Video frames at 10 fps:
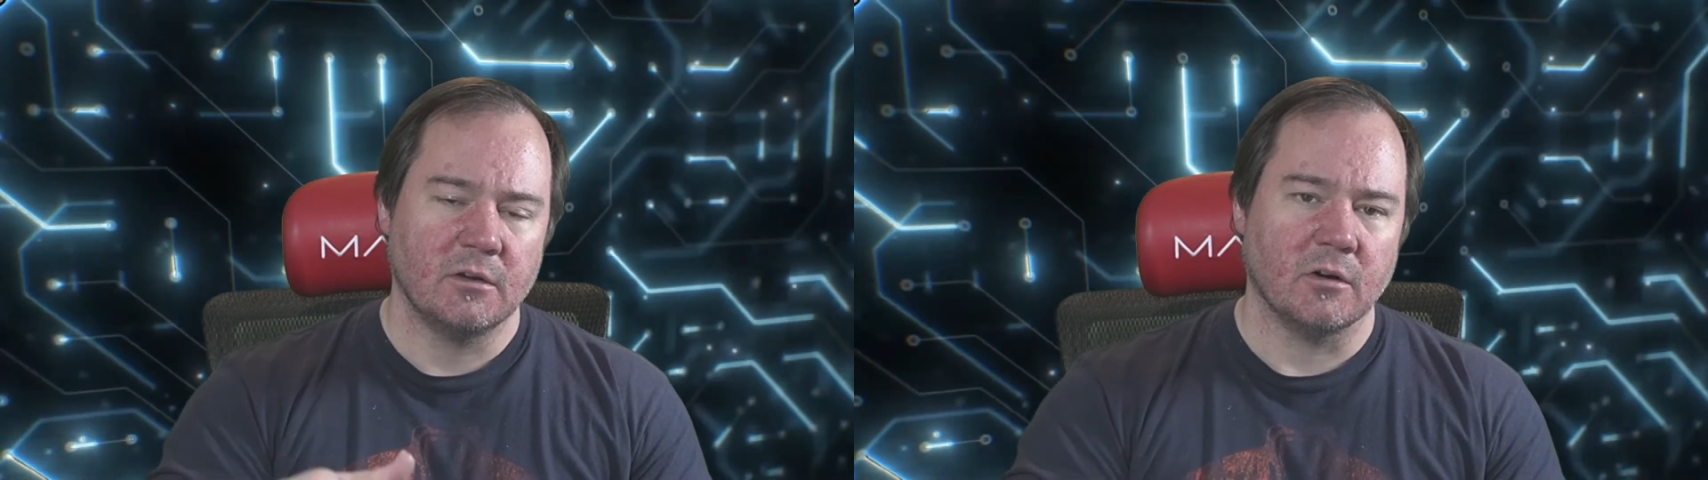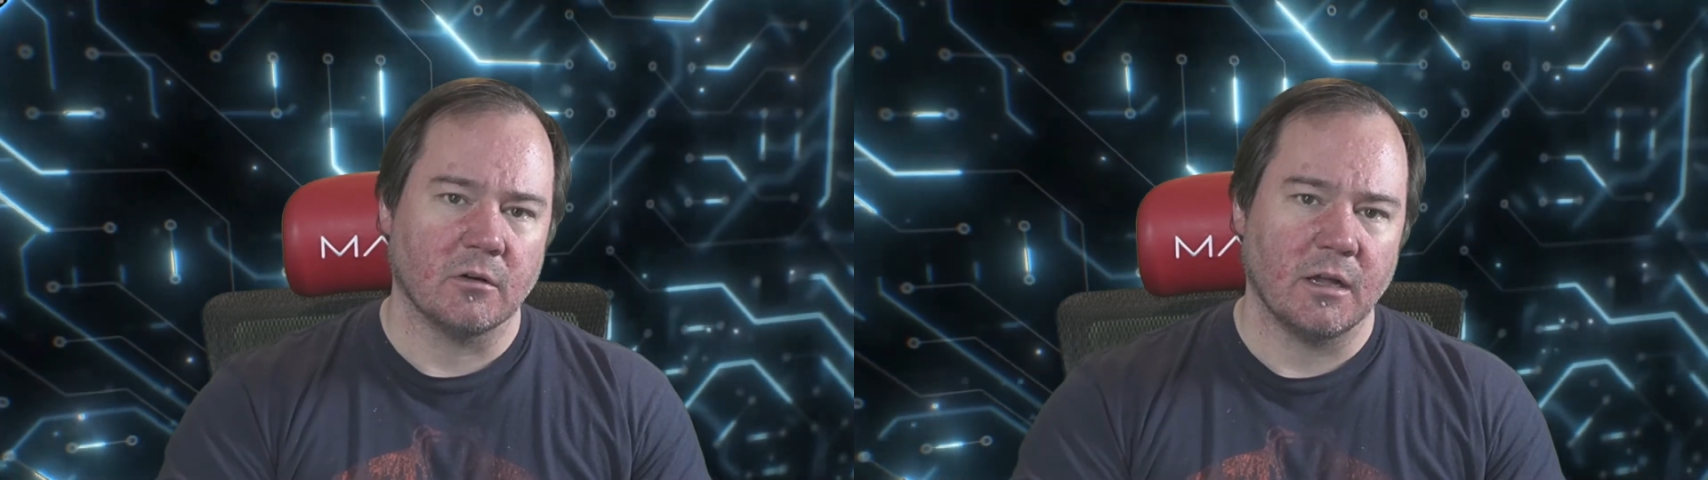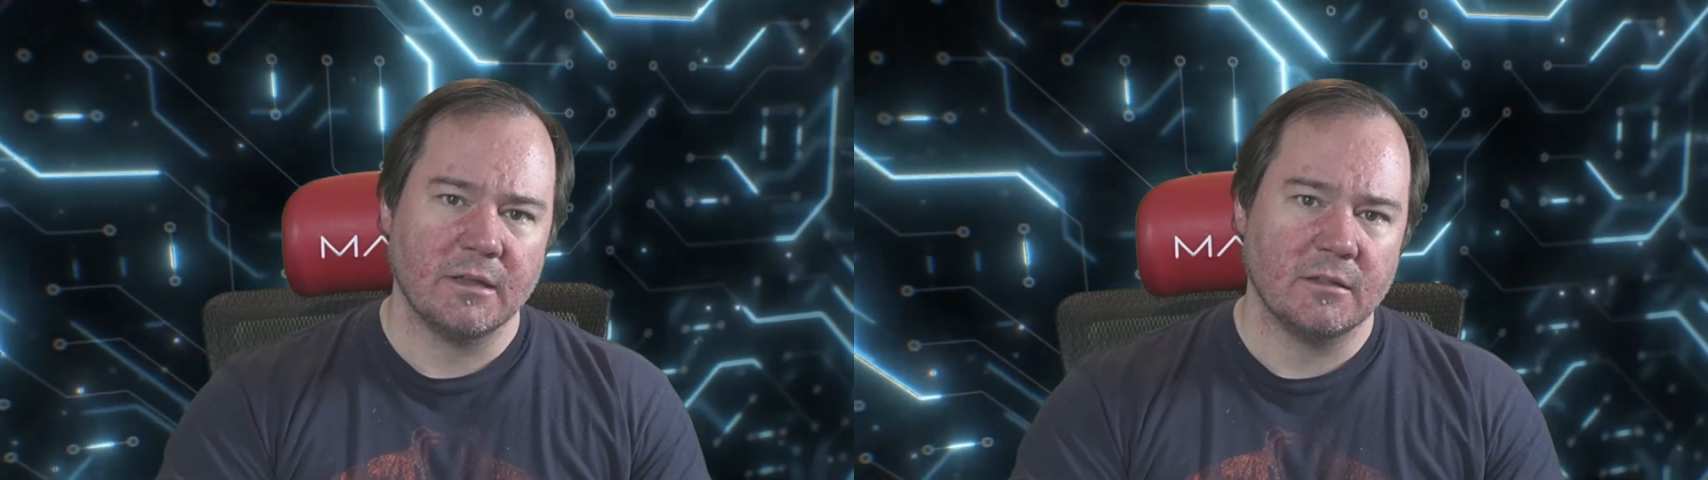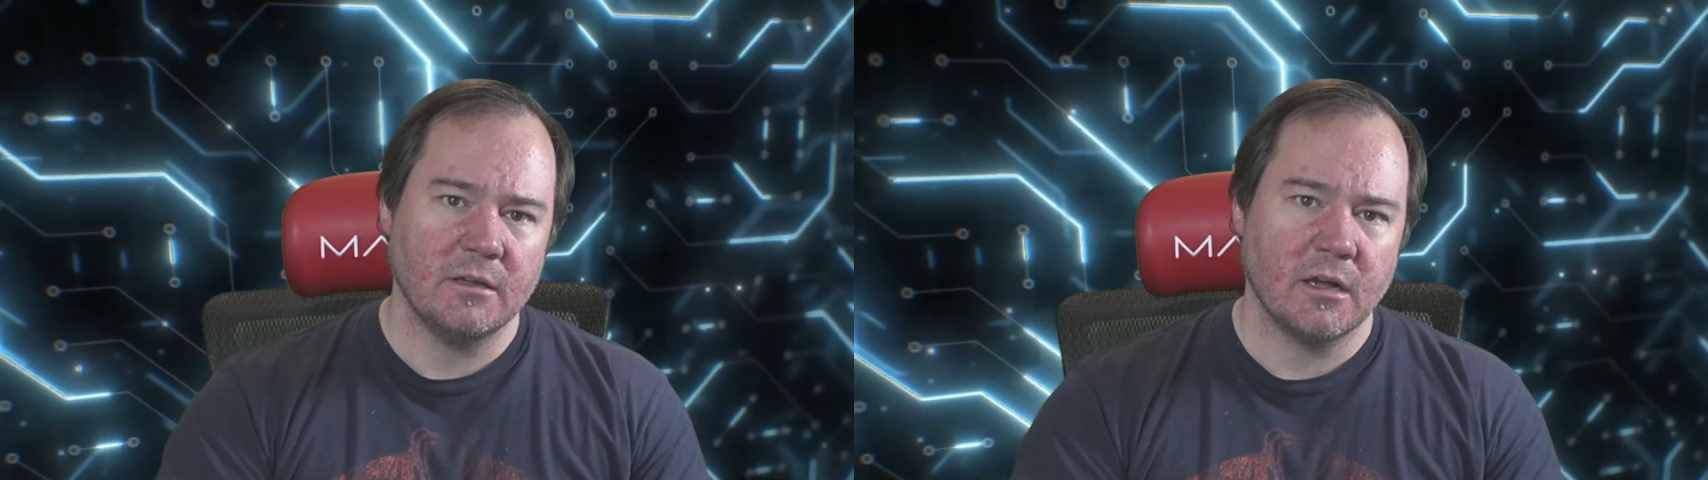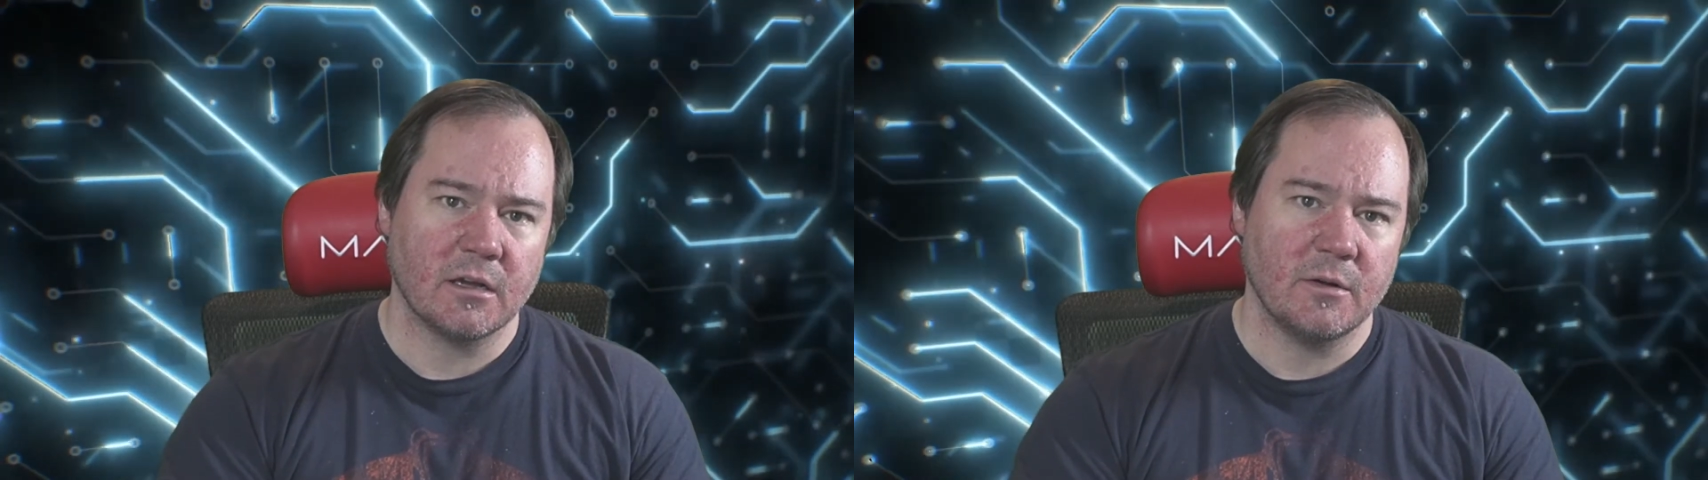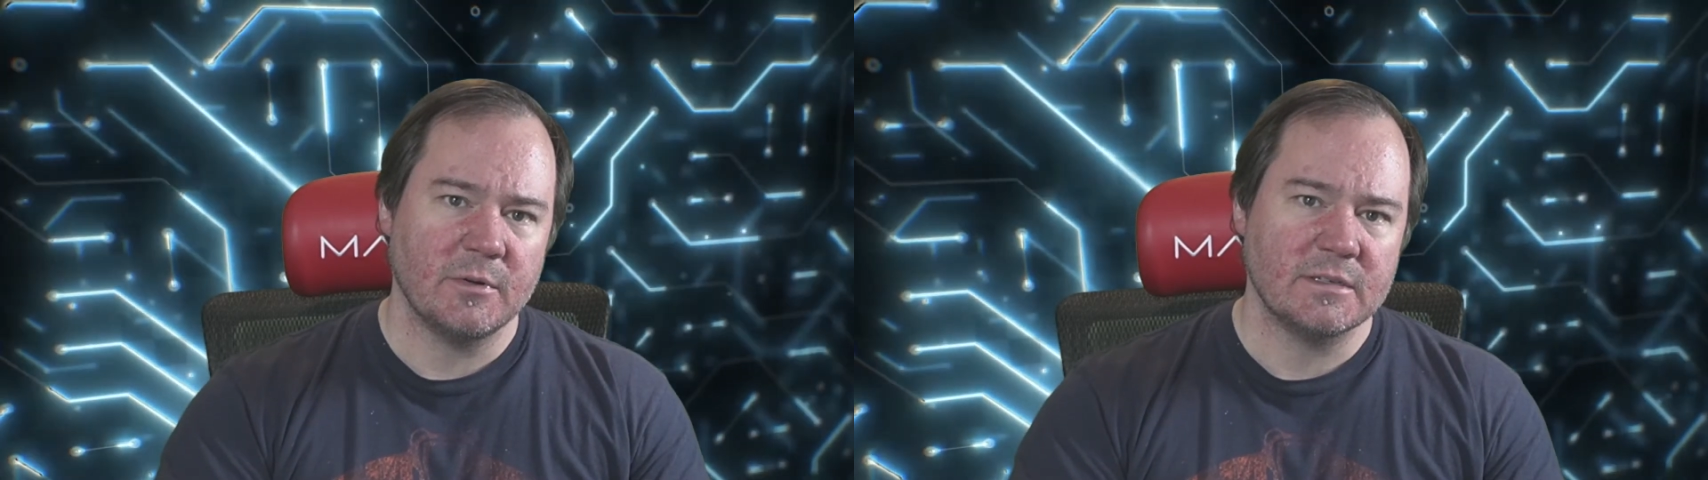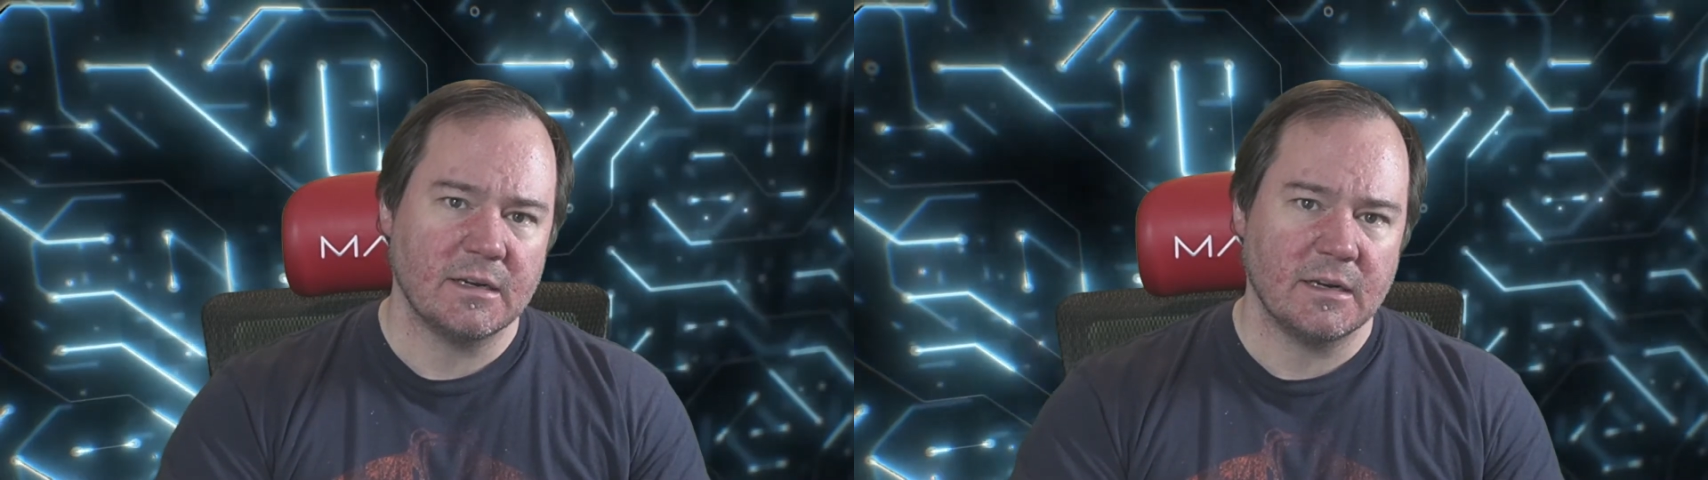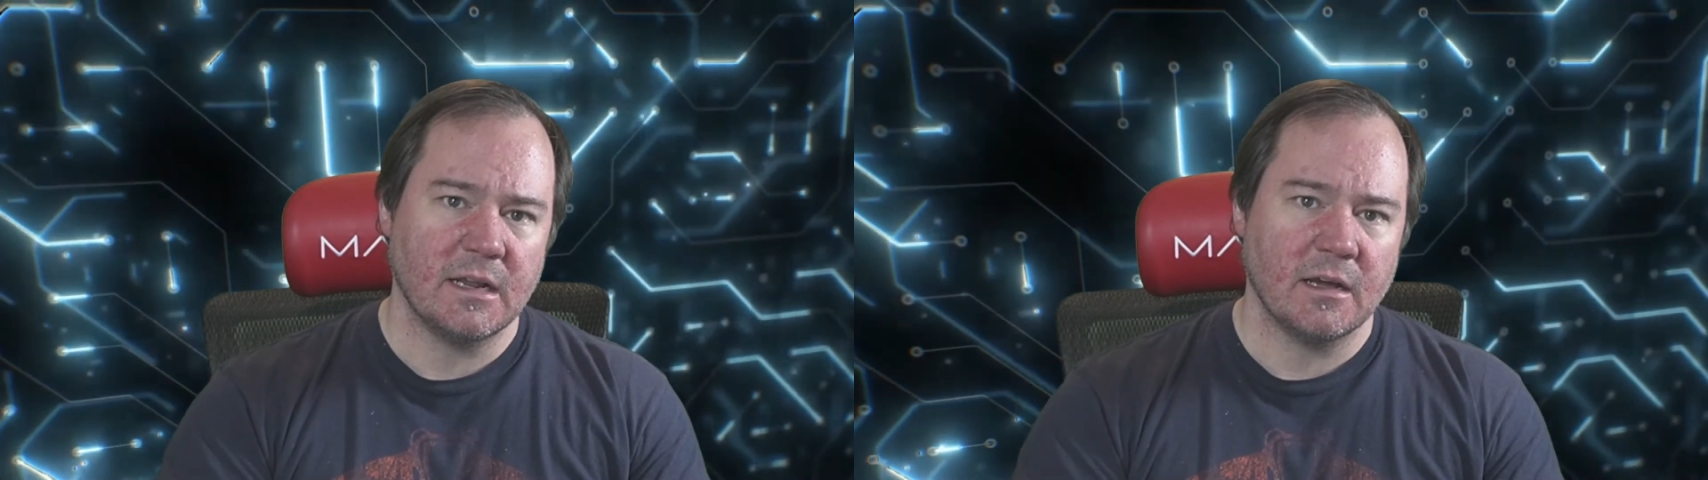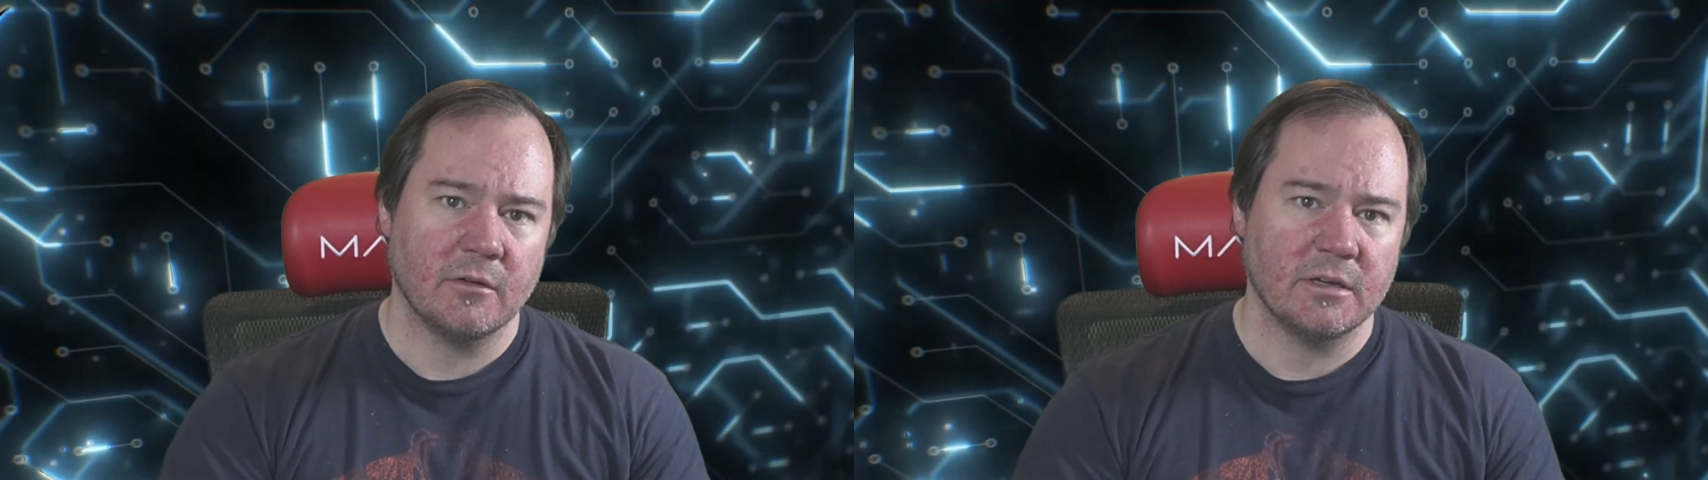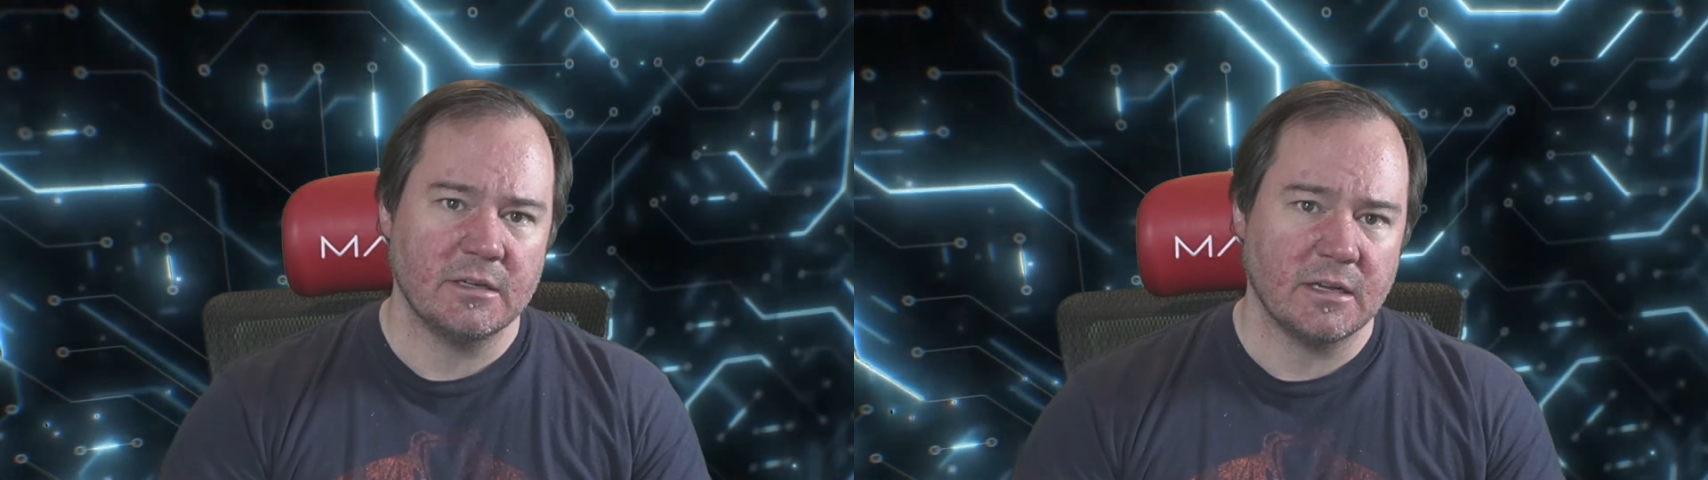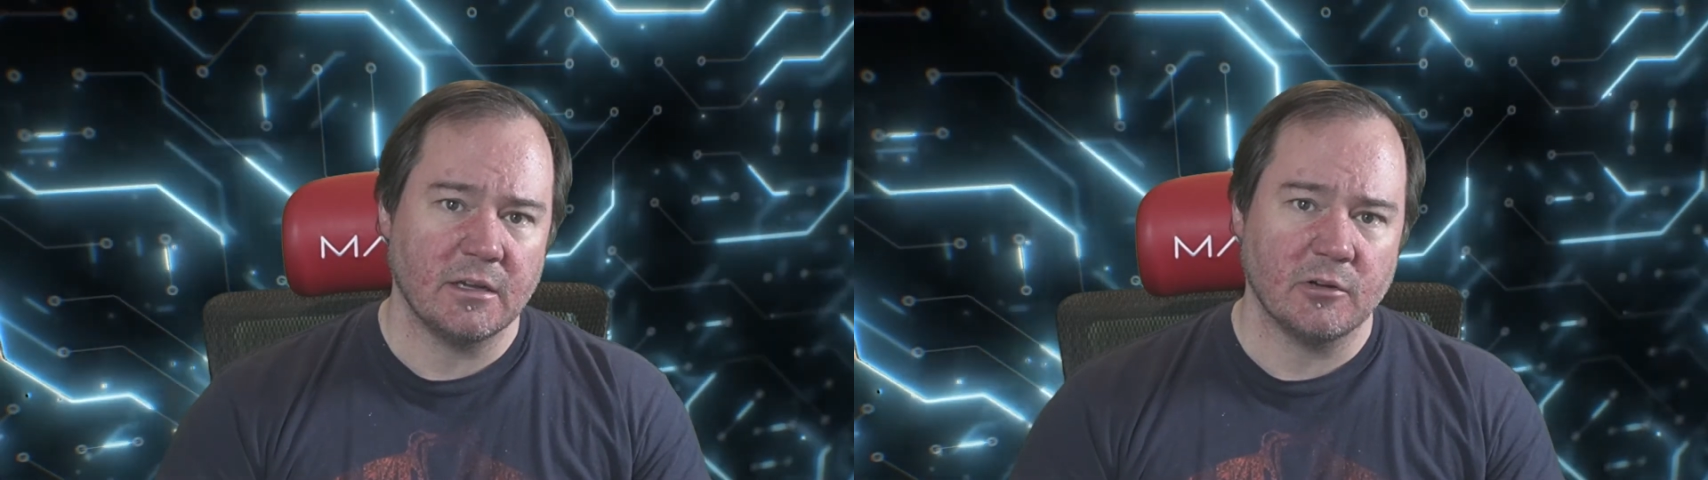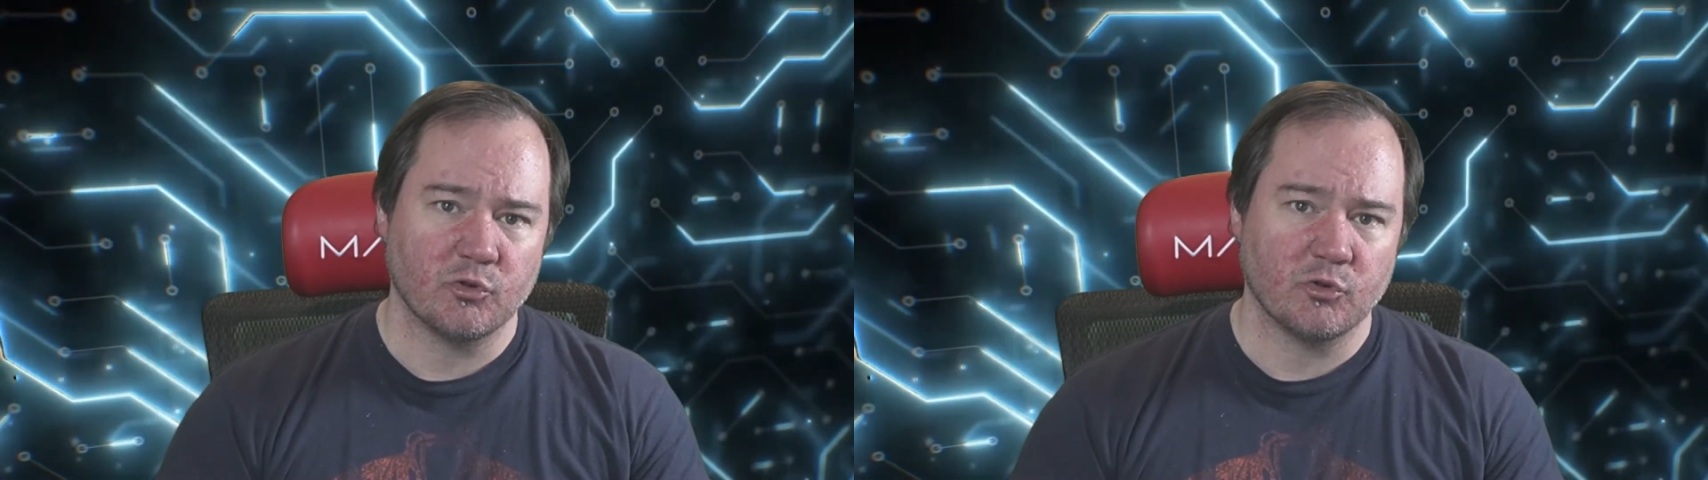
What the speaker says: you're likely not going to be sitting down and taking